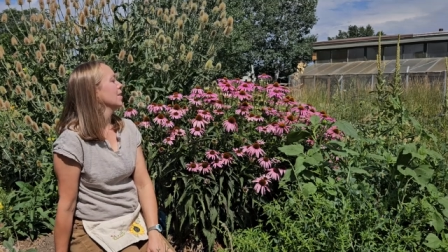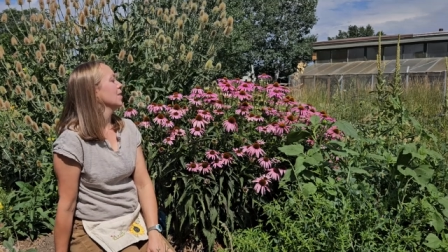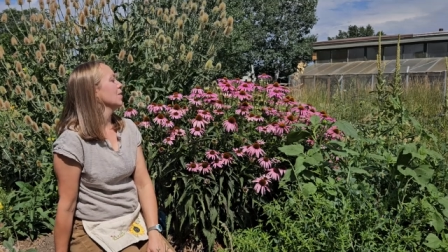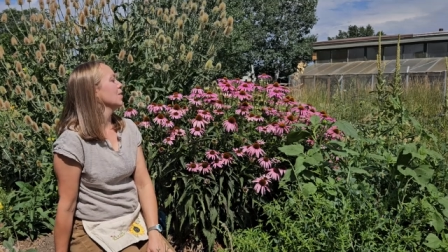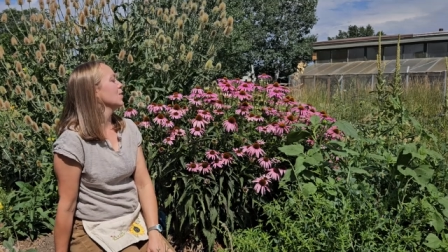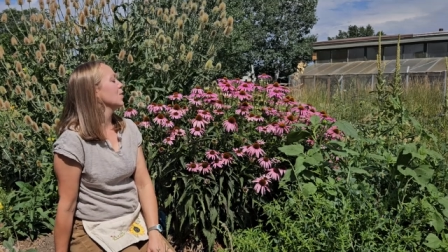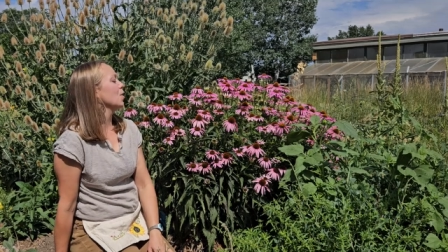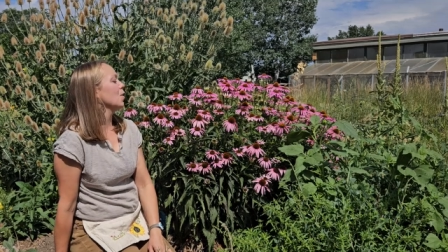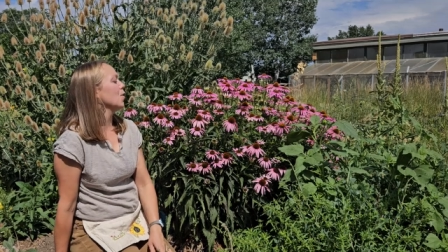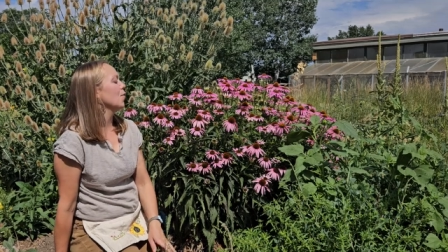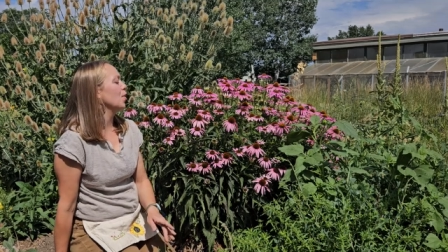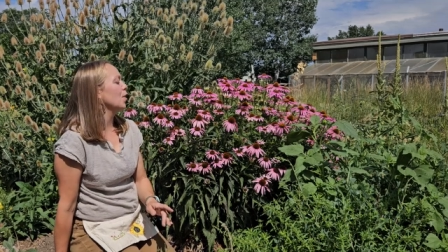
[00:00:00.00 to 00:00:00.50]

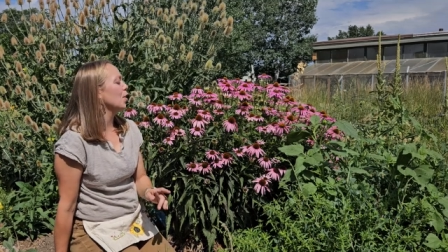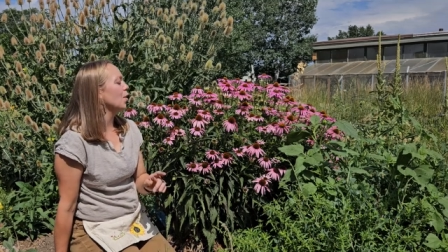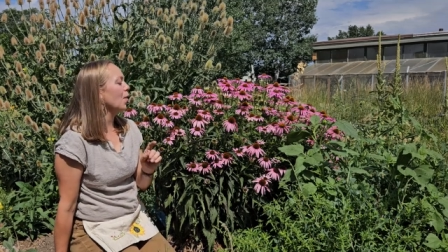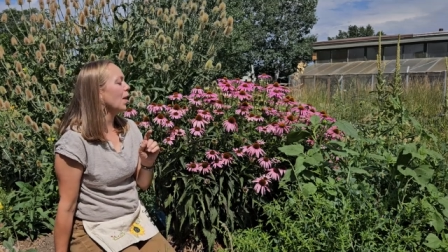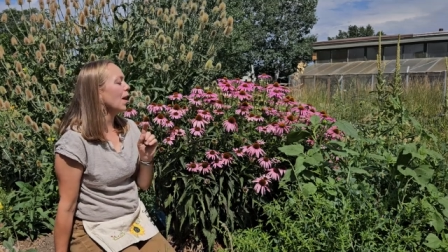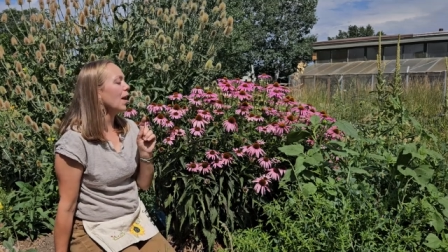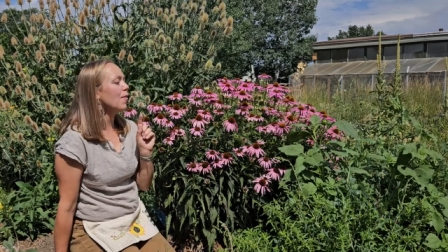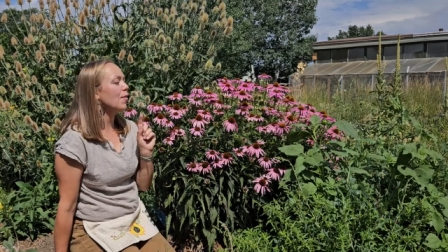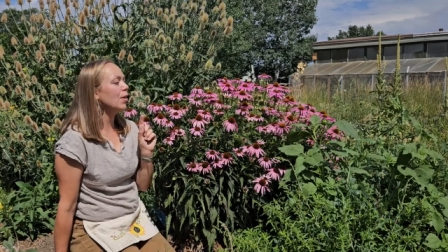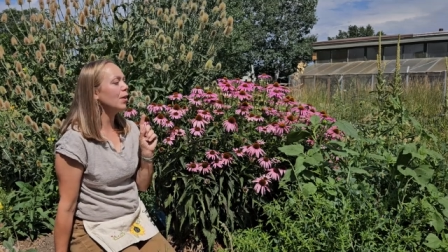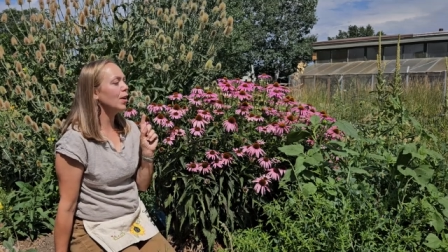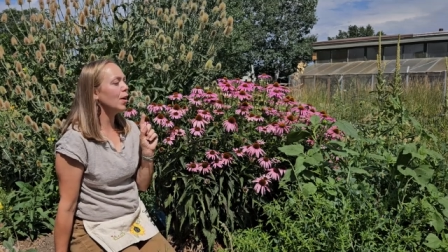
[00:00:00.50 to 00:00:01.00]
So if you don't
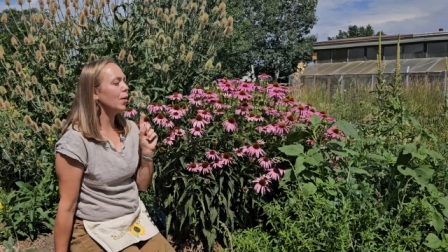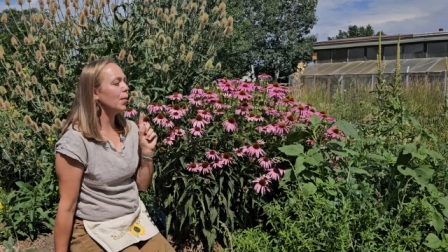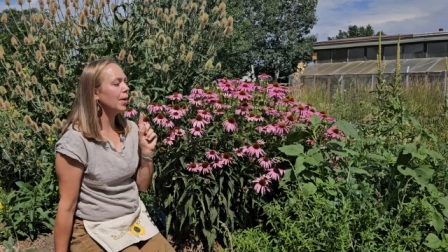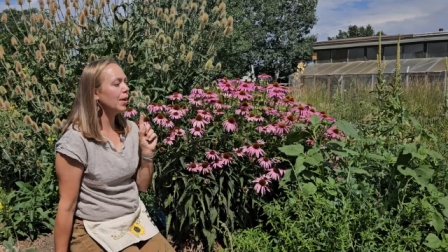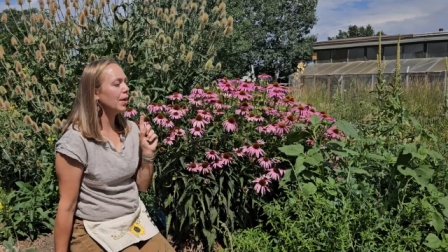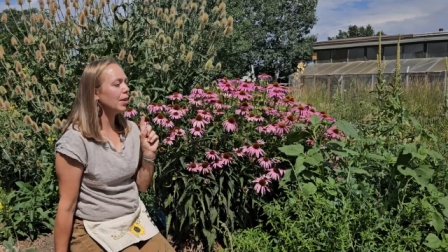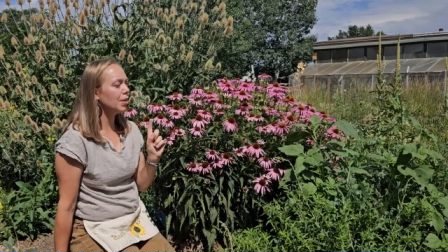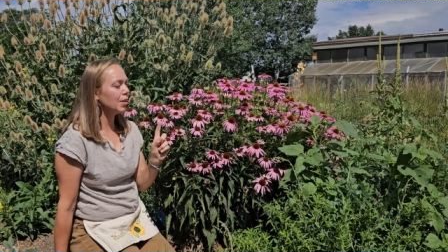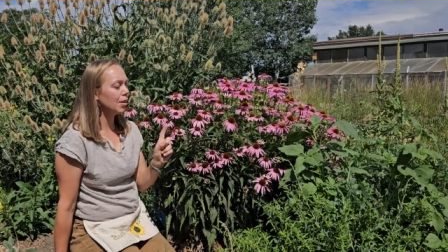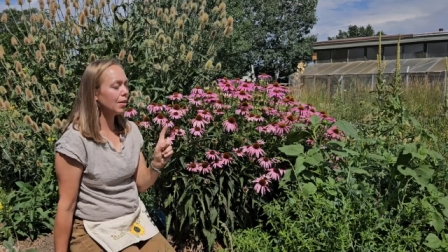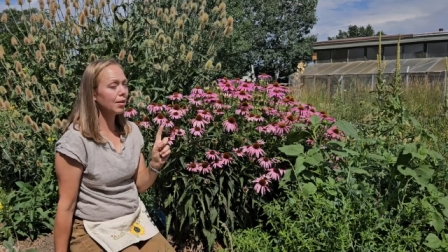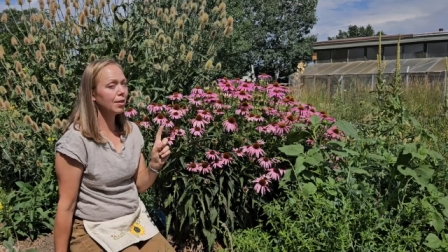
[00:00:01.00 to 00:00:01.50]
have it growing
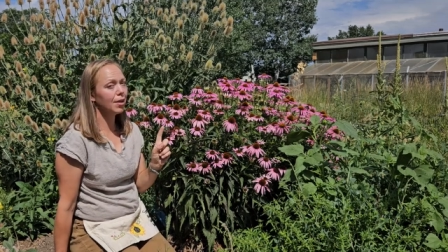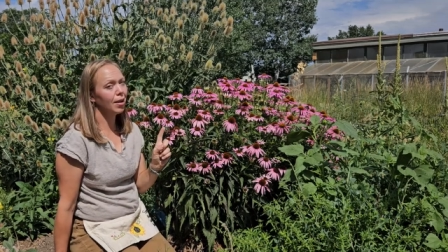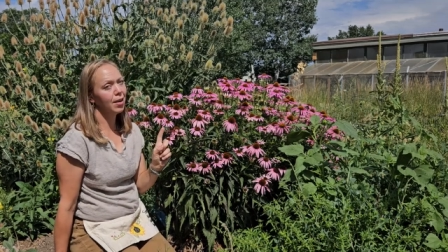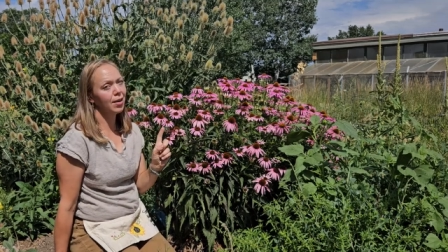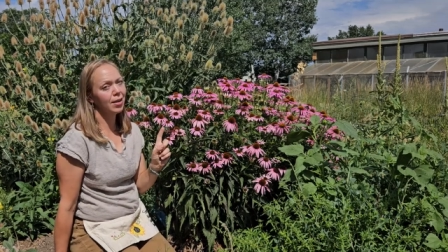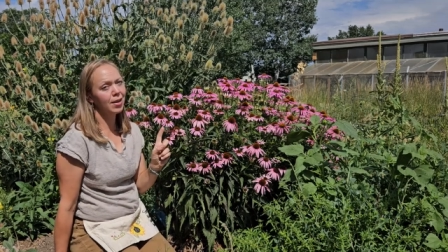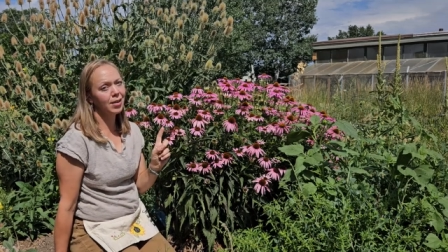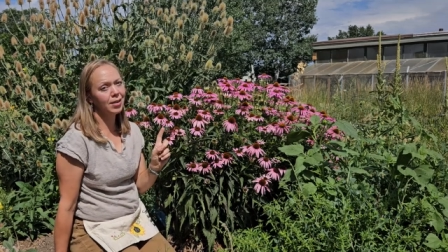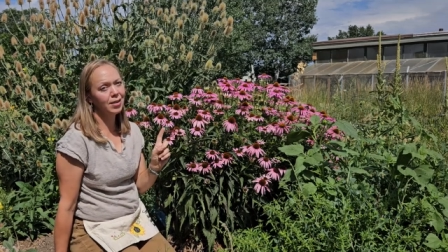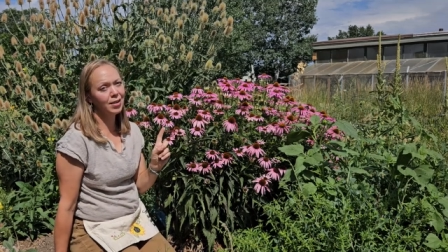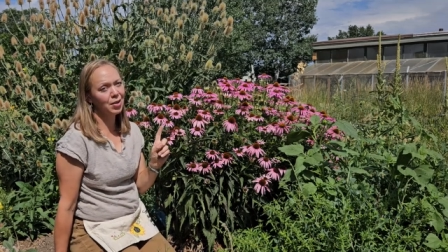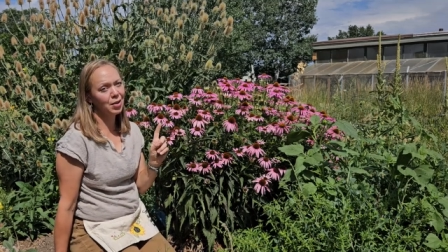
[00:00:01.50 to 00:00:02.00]
in your garden,